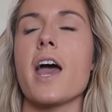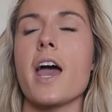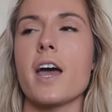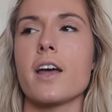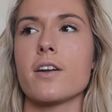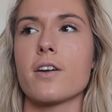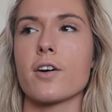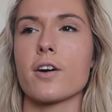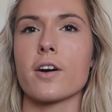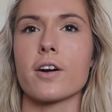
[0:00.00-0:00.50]

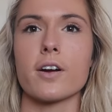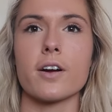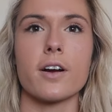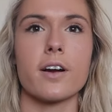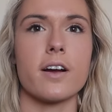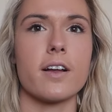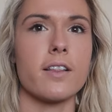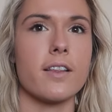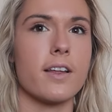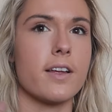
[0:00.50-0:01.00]
and
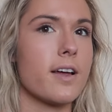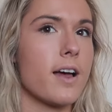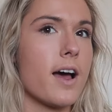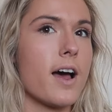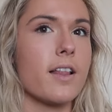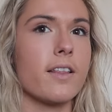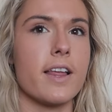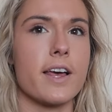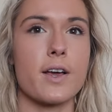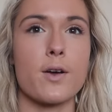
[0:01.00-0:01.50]
her
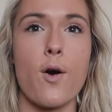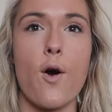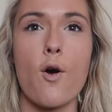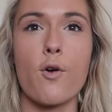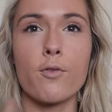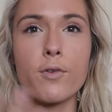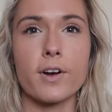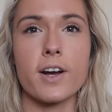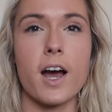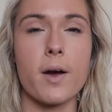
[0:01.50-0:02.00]
like
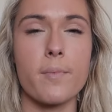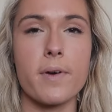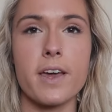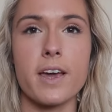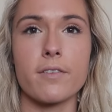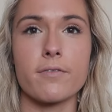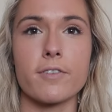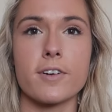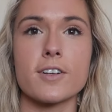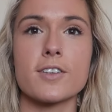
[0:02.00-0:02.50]

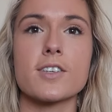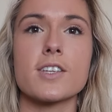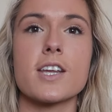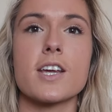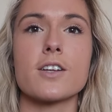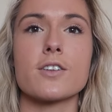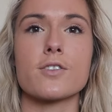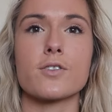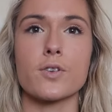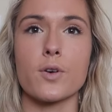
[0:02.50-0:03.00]
overcoming
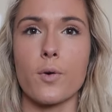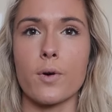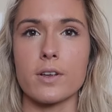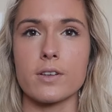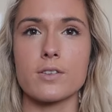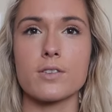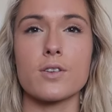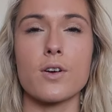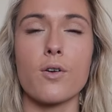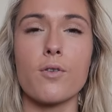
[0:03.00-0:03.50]
adversity and just
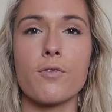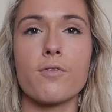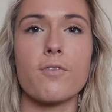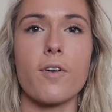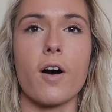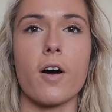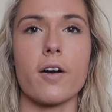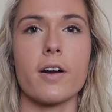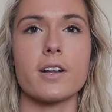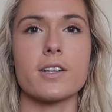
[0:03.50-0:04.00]
going so
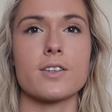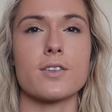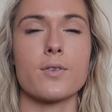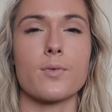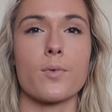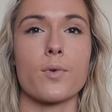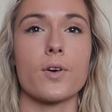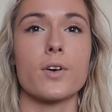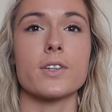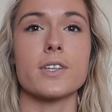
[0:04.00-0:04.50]
far into
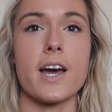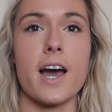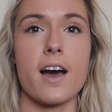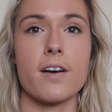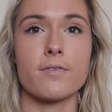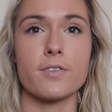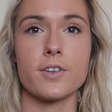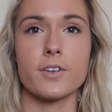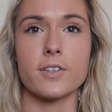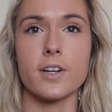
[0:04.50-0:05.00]
the world
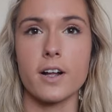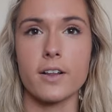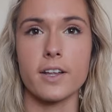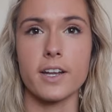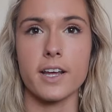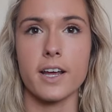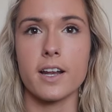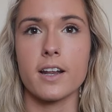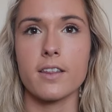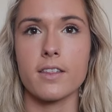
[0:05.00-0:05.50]
after, not
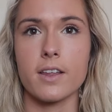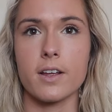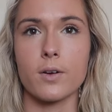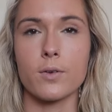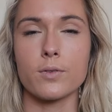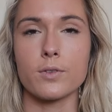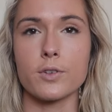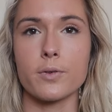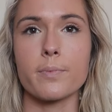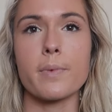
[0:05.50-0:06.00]
letting anything
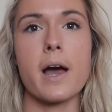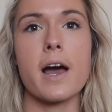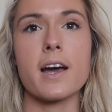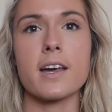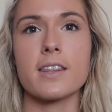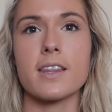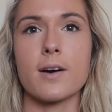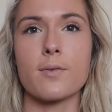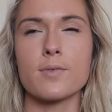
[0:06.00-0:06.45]
hold her back.